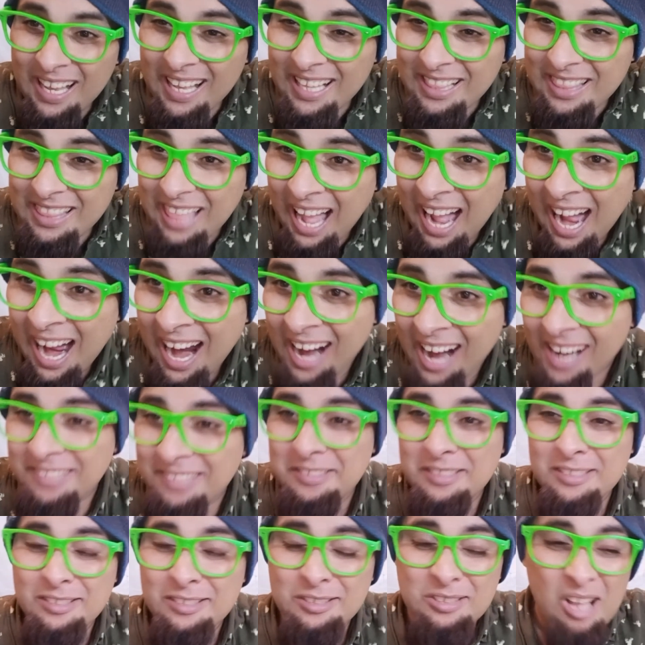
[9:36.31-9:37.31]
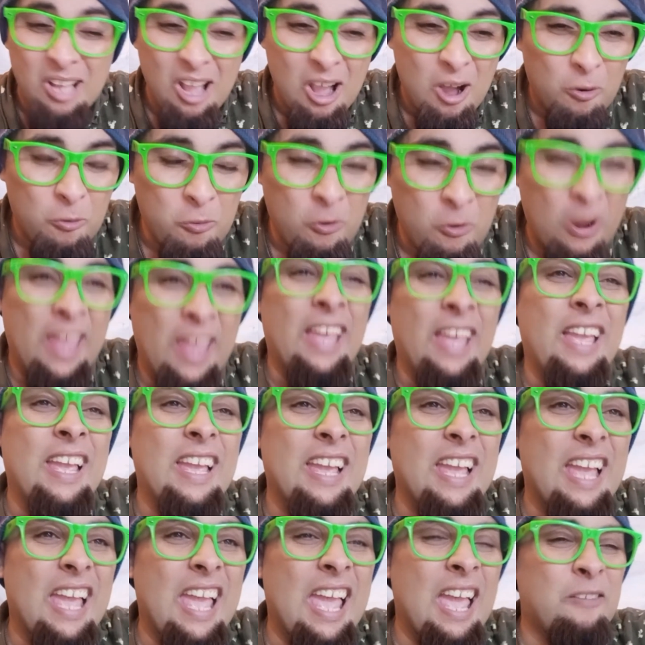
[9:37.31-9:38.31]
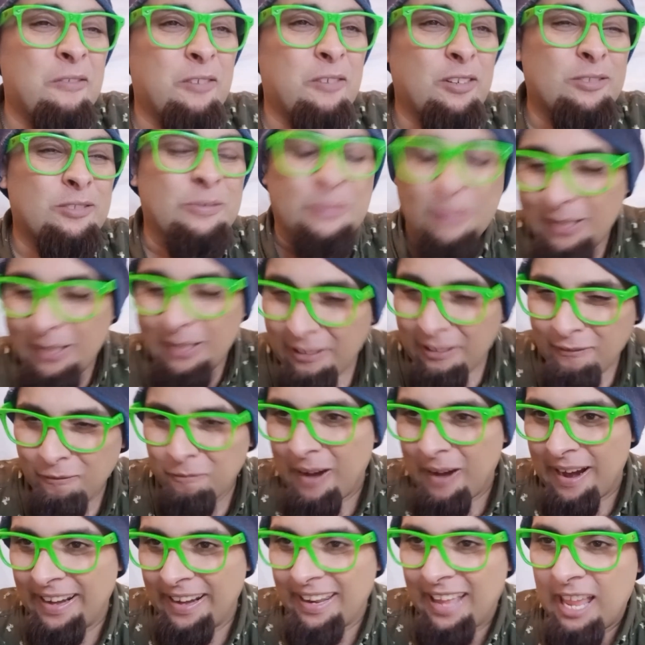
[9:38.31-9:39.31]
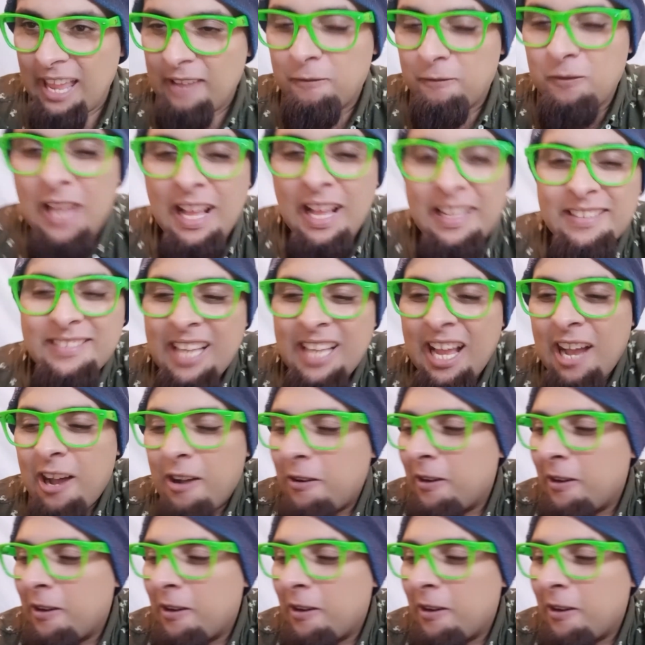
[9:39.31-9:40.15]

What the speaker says: the hardest way ever to live my life. That's how